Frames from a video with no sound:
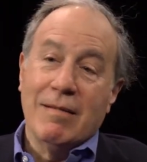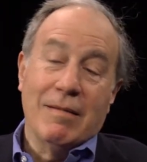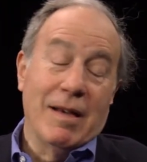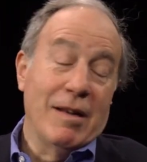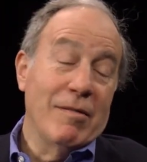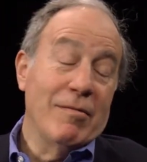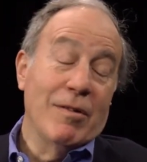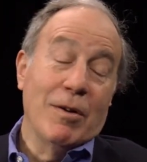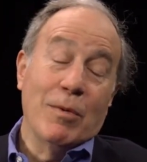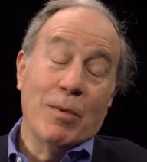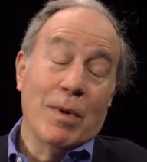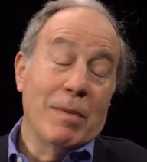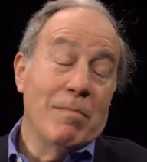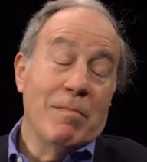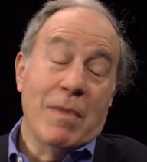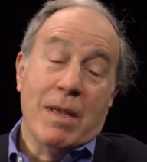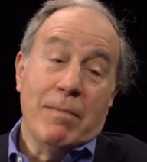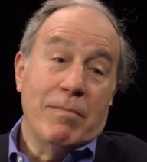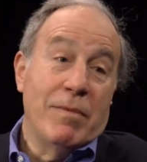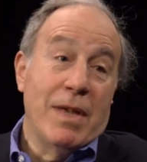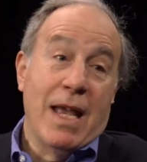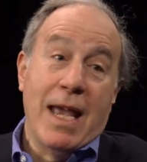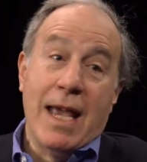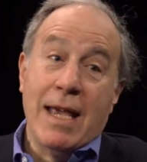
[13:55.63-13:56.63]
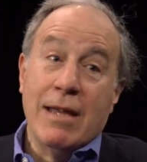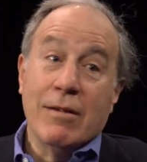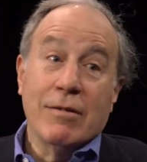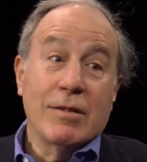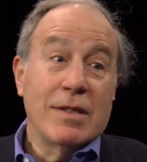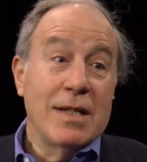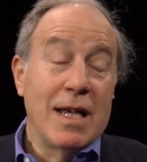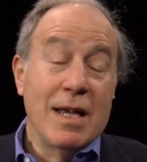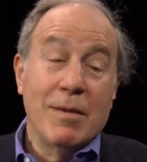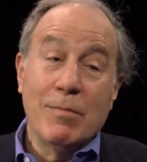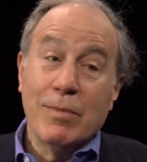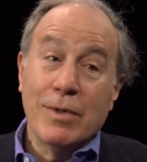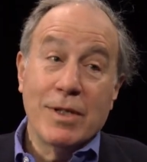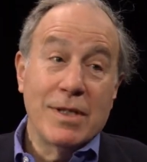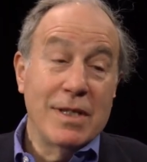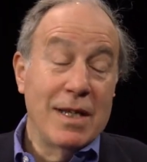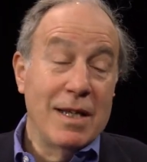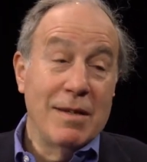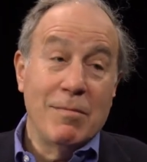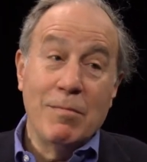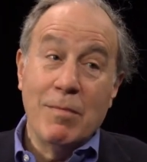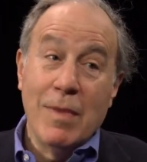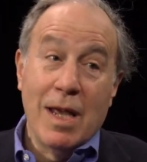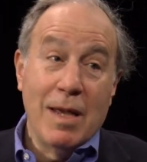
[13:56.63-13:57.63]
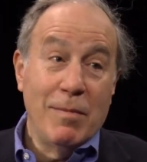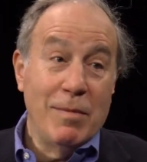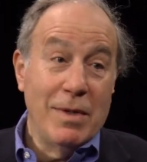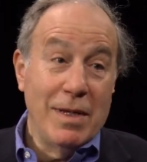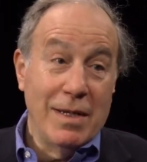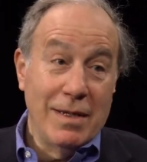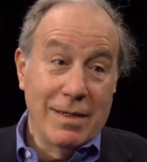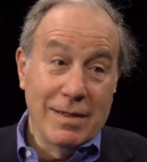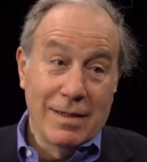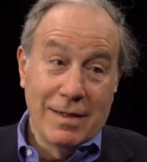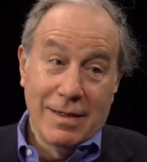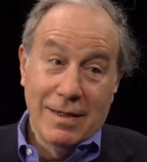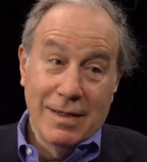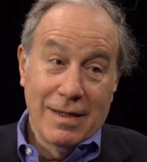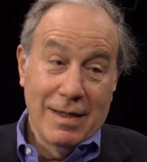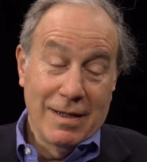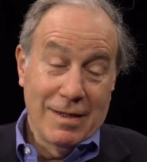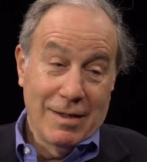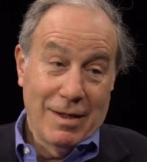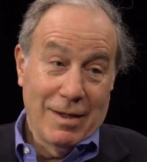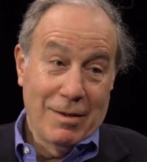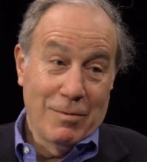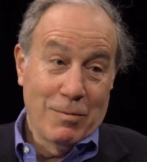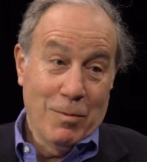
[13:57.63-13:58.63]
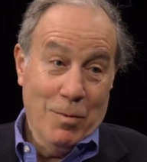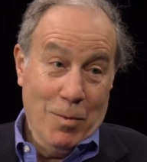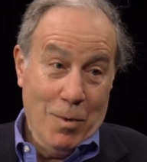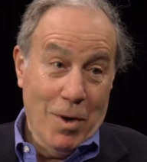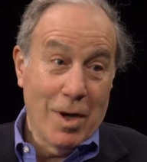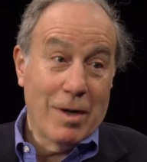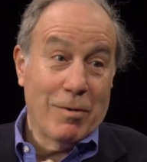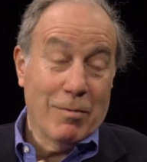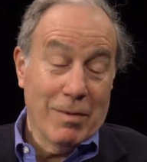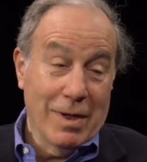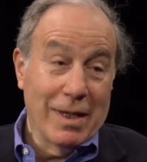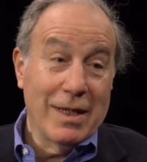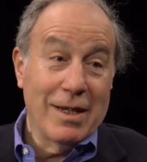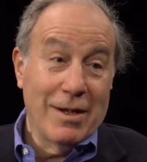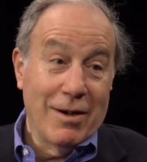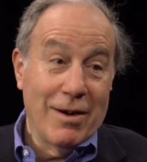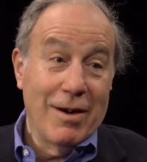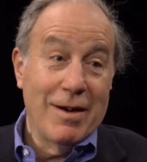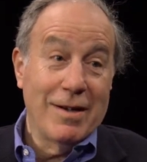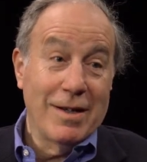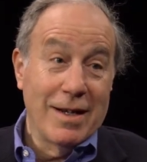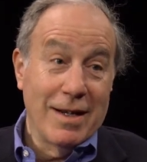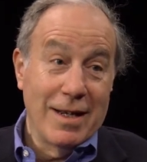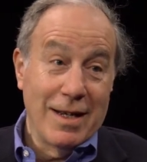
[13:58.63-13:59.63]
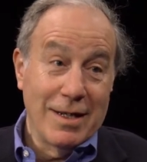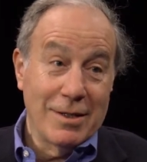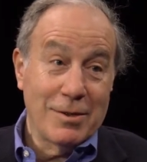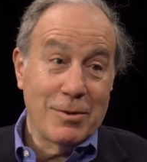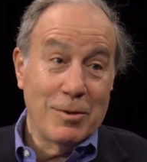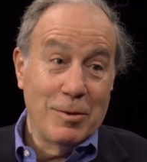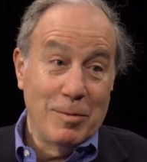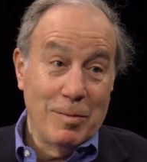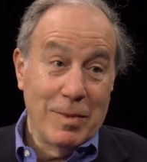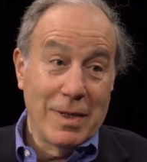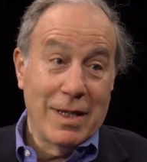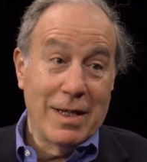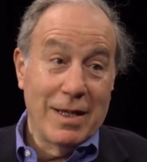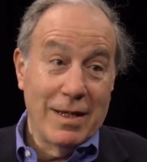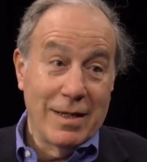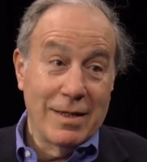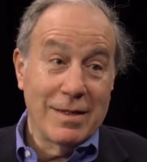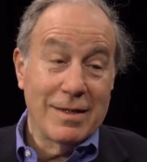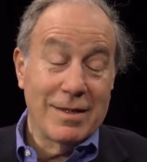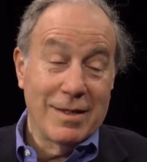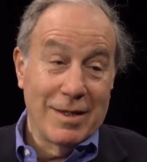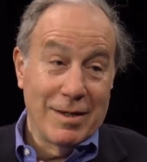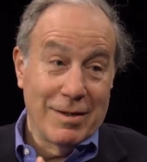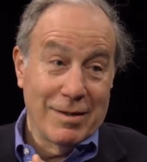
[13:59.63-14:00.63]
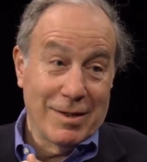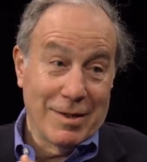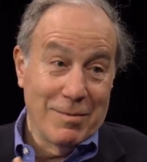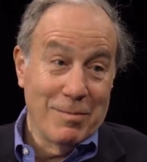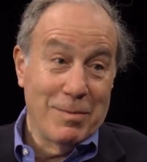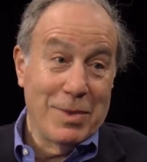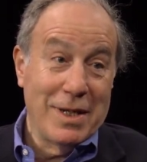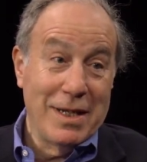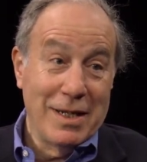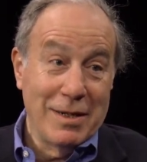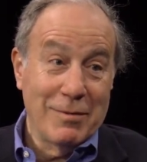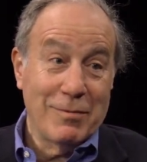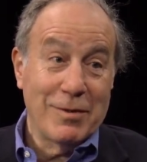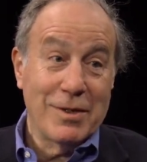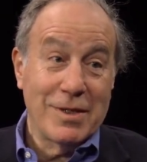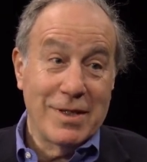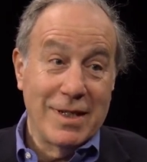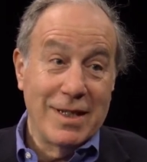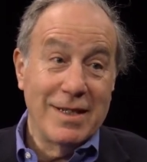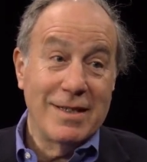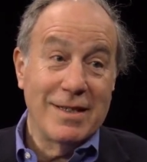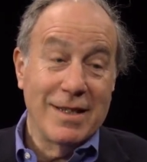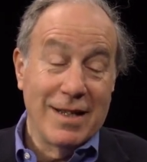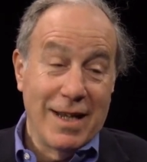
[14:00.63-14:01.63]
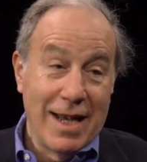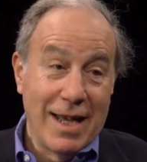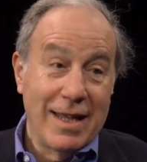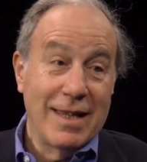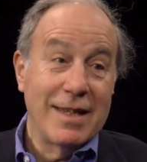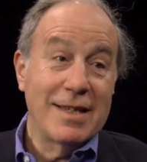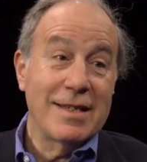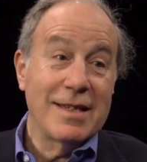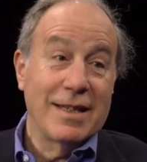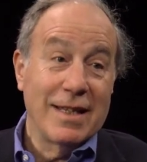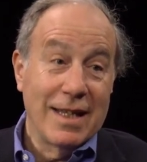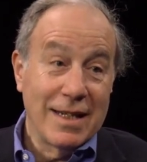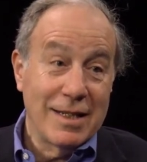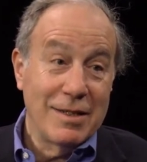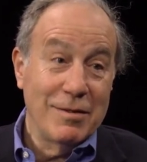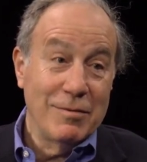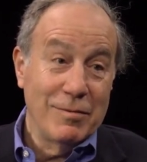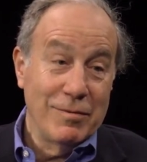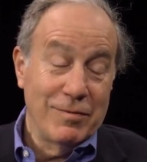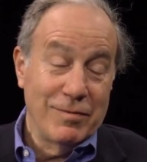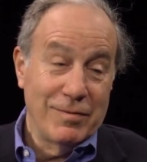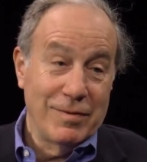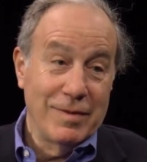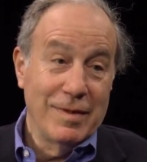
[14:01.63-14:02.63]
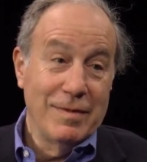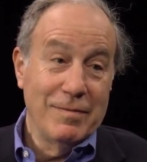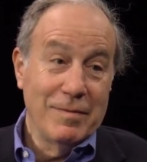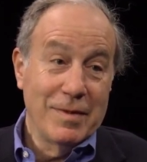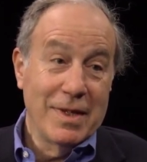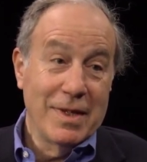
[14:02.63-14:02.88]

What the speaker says: I don't know what, maybe 8 or 10% maybe work really hard in high school because they're competing for seats in highly selective